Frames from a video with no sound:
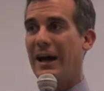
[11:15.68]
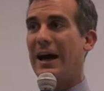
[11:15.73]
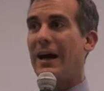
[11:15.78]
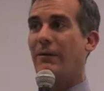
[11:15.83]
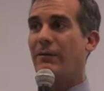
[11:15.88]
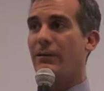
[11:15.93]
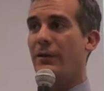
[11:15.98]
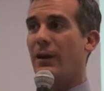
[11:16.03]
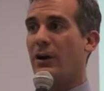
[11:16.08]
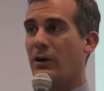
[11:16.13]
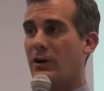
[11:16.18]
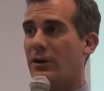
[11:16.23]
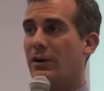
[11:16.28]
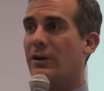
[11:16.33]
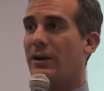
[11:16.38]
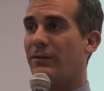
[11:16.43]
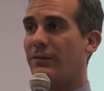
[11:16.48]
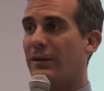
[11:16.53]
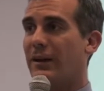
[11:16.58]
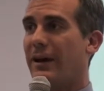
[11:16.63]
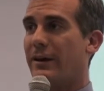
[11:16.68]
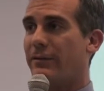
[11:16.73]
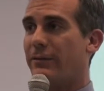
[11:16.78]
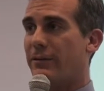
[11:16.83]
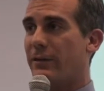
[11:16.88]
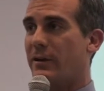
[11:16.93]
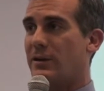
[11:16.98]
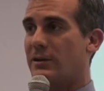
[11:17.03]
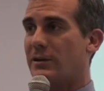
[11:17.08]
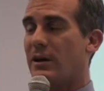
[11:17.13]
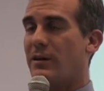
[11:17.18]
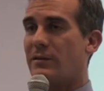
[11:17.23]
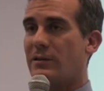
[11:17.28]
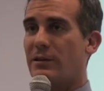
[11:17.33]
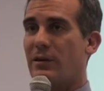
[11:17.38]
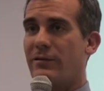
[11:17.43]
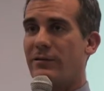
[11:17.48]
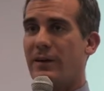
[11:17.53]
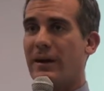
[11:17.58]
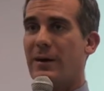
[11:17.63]
have a good enough life for ourselves
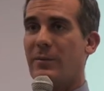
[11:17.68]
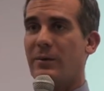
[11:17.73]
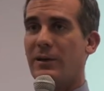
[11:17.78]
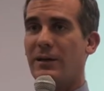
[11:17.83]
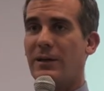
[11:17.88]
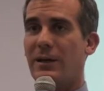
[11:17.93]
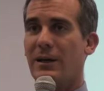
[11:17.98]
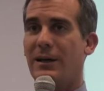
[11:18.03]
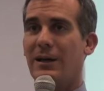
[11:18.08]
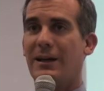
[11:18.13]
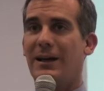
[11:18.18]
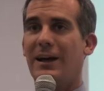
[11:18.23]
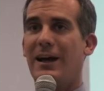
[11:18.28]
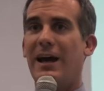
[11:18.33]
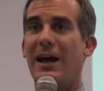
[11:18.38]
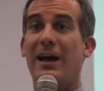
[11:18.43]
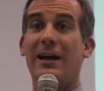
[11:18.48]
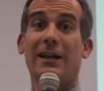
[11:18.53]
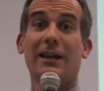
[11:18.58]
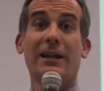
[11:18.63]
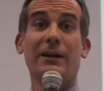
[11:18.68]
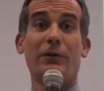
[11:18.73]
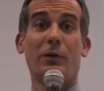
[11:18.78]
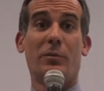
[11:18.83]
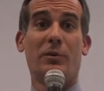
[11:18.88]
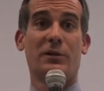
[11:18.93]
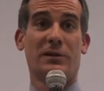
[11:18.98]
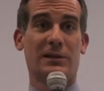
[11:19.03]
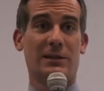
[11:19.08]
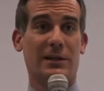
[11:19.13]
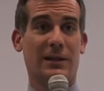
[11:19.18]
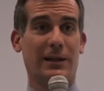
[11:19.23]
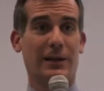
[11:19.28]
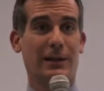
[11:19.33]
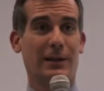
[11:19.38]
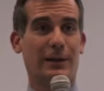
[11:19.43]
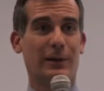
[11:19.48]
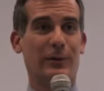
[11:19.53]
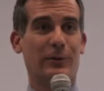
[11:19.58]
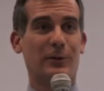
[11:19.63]
and our family. A livable
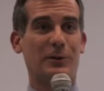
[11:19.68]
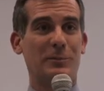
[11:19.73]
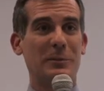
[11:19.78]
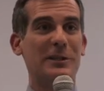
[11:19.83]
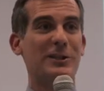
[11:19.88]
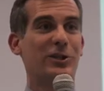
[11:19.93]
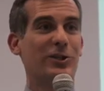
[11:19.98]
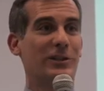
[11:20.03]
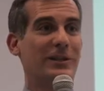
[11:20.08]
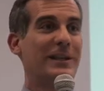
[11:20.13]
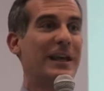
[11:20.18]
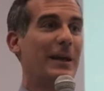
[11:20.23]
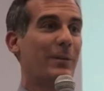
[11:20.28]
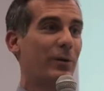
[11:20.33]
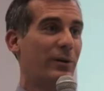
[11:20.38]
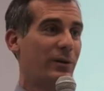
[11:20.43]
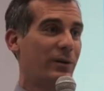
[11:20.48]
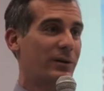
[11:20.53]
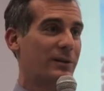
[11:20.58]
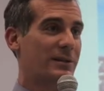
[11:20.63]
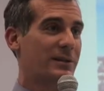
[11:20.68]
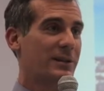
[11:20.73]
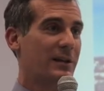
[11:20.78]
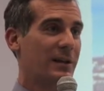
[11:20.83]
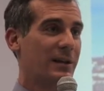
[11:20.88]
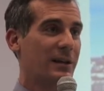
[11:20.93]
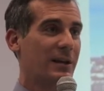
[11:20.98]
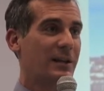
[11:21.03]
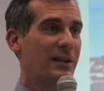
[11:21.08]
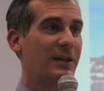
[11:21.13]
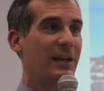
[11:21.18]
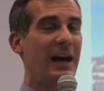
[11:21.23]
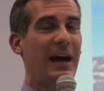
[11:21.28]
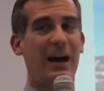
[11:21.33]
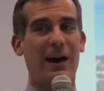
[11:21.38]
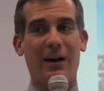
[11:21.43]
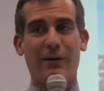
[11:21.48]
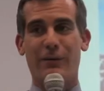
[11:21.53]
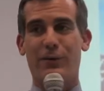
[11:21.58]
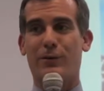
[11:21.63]
city, which means good neighborhoods that
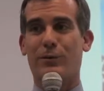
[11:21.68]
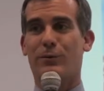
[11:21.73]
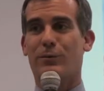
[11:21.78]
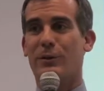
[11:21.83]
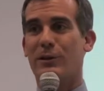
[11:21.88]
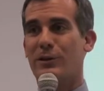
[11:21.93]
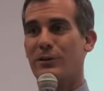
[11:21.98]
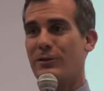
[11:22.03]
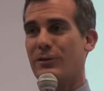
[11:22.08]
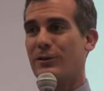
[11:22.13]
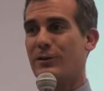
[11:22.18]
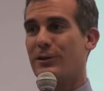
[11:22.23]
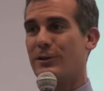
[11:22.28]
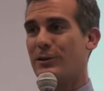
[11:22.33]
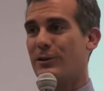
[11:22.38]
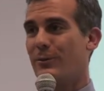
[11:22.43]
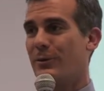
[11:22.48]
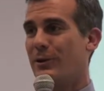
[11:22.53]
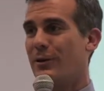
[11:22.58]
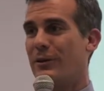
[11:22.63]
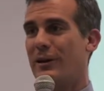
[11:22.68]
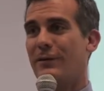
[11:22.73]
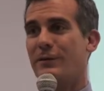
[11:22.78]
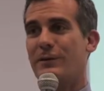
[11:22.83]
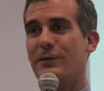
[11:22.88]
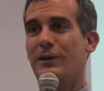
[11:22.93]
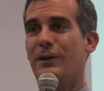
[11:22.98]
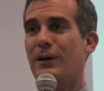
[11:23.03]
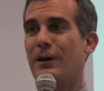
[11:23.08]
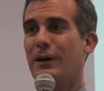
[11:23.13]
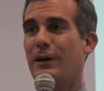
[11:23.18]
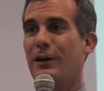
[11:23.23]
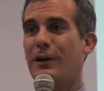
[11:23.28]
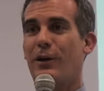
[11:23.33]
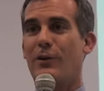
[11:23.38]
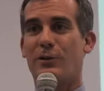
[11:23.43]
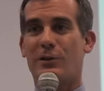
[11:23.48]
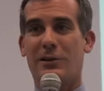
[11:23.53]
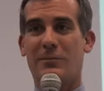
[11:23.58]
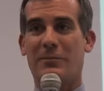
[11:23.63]
have those resources so we don't have to
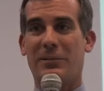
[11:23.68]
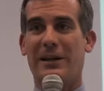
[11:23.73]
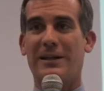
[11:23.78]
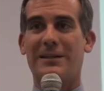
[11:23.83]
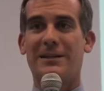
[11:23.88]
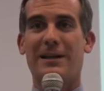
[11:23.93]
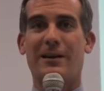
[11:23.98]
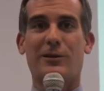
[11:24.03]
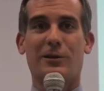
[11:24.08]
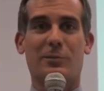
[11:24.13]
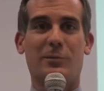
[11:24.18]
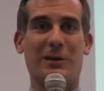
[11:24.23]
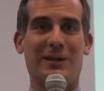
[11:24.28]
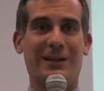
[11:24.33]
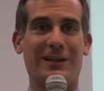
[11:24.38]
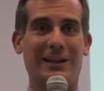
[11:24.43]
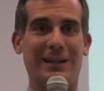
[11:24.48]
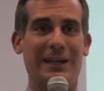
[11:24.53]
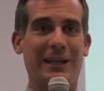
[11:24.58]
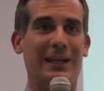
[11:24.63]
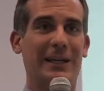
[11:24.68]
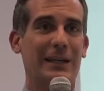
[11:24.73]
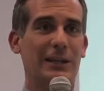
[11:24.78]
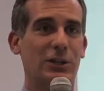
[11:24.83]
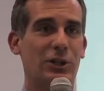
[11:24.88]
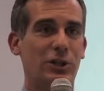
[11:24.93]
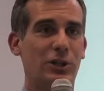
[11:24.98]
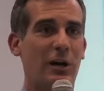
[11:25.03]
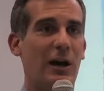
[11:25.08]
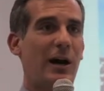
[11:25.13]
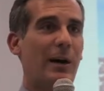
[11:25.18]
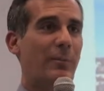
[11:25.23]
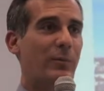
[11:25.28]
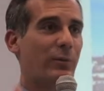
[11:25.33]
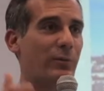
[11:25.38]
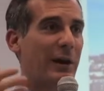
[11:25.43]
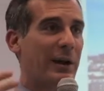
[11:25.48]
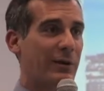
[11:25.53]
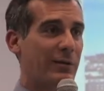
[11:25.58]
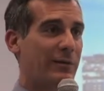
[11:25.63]
go someplace else but can eat,
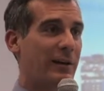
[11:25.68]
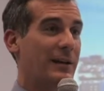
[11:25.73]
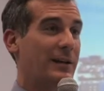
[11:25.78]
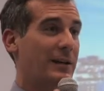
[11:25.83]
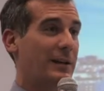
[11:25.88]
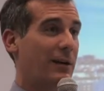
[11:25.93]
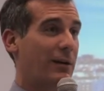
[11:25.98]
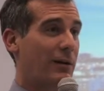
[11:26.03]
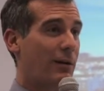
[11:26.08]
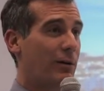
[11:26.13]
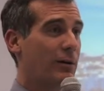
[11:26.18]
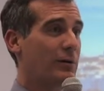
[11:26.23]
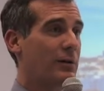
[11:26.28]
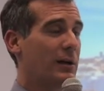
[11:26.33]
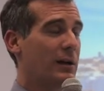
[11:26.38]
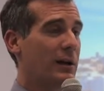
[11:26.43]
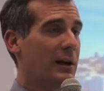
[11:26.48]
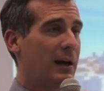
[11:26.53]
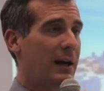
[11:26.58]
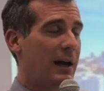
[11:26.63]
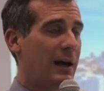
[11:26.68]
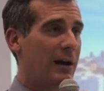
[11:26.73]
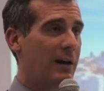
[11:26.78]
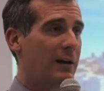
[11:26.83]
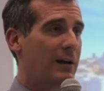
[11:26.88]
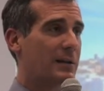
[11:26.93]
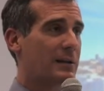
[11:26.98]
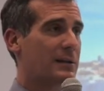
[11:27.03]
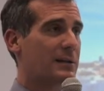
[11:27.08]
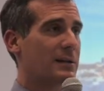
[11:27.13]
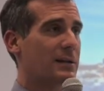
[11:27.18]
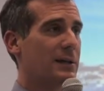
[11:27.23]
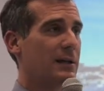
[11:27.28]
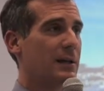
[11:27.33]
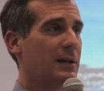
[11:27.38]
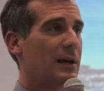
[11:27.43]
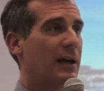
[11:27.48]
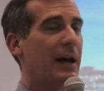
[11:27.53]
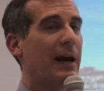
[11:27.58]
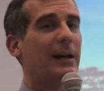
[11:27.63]
shop, recreate in our own
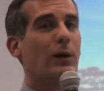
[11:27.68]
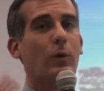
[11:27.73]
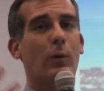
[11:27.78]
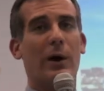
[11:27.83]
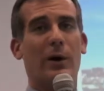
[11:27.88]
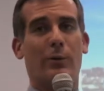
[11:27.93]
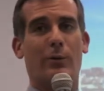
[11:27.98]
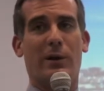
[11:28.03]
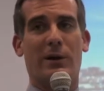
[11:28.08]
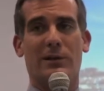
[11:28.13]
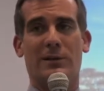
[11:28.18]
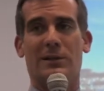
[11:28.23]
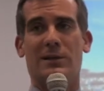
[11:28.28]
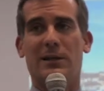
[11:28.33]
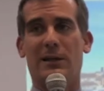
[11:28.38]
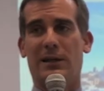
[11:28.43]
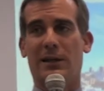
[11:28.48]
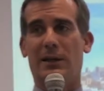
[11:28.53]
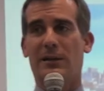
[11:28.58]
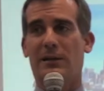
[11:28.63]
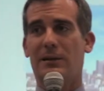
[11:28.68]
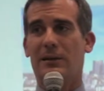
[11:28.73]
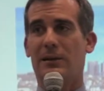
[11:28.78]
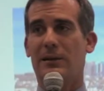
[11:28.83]
areas. And a well-run city,